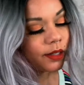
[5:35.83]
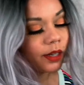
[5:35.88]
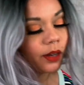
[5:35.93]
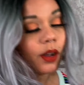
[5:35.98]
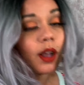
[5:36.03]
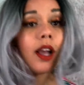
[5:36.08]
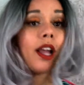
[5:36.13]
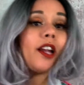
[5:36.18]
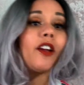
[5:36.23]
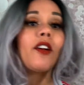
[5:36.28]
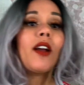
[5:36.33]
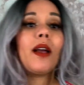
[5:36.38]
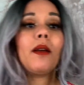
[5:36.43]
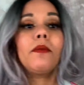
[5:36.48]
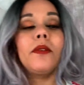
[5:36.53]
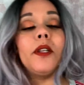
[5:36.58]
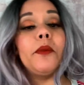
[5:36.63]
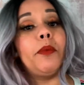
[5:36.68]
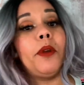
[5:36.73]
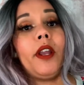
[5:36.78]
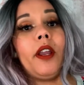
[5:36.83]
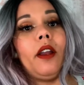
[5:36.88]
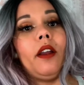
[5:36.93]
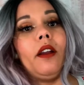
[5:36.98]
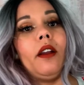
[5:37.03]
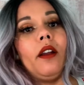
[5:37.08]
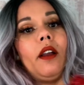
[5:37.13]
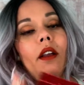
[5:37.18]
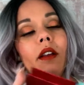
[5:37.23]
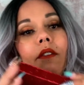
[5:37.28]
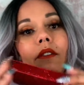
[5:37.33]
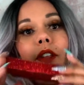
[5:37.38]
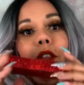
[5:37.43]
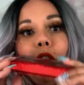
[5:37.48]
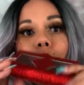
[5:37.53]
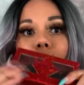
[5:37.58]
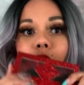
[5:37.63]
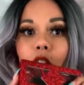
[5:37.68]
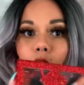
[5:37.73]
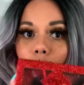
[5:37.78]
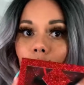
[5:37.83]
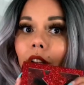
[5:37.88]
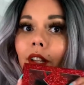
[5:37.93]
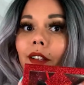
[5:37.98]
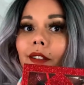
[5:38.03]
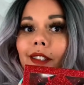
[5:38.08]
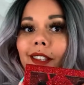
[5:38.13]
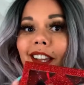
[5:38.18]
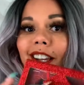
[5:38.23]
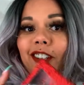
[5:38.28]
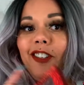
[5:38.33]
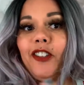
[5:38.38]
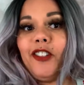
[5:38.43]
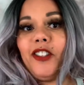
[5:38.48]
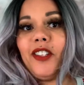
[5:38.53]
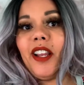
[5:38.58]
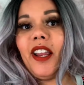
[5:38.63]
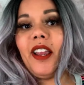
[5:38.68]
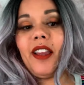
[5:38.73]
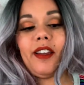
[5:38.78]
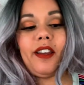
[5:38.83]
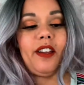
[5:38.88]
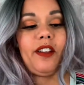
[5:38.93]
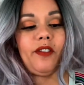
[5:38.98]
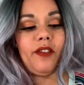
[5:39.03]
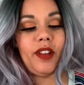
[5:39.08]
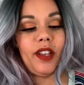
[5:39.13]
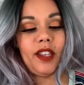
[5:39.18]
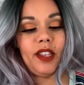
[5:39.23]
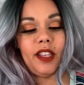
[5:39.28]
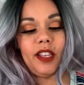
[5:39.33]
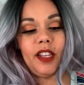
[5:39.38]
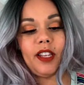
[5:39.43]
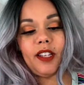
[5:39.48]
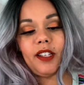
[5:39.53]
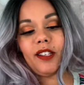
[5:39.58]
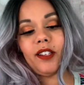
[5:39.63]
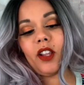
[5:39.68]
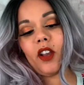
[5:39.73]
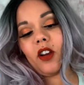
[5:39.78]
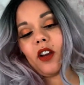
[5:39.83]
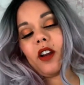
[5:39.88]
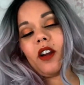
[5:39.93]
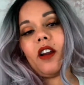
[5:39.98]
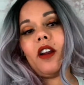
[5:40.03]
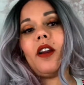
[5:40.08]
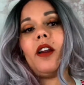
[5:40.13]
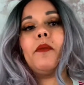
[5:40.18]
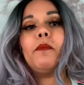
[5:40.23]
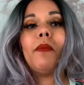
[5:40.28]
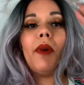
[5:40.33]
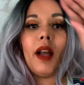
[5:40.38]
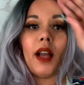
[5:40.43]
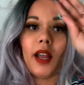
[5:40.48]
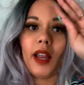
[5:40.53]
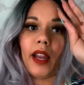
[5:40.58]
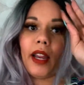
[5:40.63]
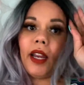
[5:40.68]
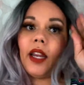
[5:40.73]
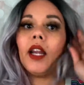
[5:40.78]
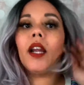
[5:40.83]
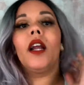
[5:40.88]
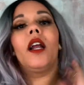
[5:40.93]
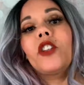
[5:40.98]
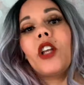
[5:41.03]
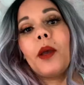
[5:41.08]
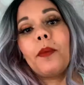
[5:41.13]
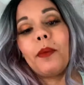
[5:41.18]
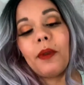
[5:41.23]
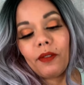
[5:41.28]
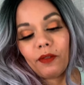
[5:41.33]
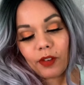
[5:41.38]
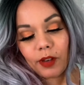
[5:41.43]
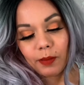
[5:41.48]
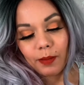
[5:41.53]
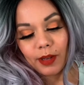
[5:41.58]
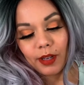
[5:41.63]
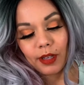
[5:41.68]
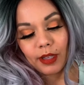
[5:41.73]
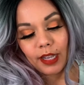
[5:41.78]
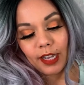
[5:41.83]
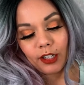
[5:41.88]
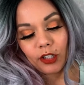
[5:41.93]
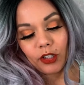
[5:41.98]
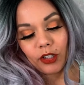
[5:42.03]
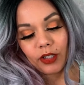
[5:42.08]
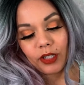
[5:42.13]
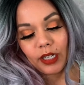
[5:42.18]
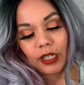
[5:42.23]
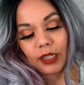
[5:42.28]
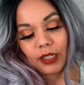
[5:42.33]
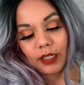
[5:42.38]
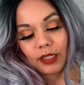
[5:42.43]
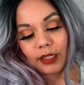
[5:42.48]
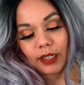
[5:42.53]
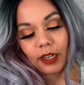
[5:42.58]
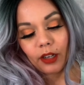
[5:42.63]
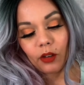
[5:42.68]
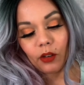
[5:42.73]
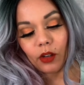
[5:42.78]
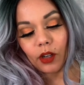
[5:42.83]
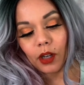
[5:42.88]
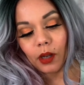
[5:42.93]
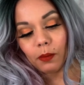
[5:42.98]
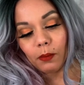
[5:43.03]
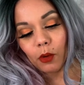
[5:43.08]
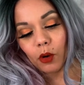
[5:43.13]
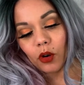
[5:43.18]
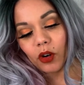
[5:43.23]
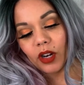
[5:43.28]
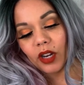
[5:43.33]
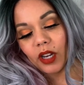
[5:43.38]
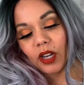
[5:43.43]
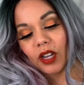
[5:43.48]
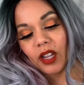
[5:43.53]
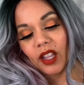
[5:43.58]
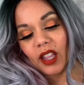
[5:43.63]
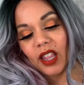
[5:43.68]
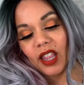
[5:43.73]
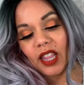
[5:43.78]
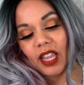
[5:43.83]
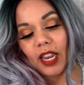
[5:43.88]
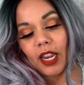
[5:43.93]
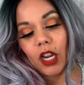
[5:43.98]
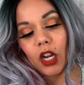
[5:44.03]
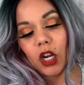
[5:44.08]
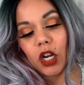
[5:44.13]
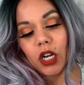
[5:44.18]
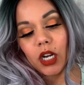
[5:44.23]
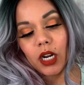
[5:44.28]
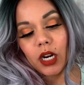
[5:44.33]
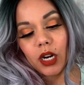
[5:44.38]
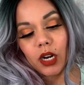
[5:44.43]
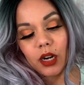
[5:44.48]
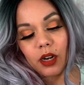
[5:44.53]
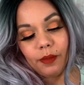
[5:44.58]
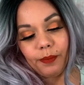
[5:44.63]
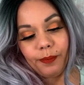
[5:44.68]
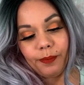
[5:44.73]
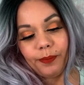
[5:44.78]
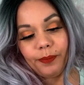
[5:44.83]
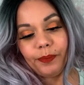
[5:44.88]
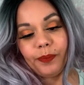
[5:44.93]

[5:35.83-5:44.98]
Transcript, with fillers: Now, I grabbed a pair of the dirtiest lashes I have. These are my Shop Envy Me lashes in the style Kimura. They are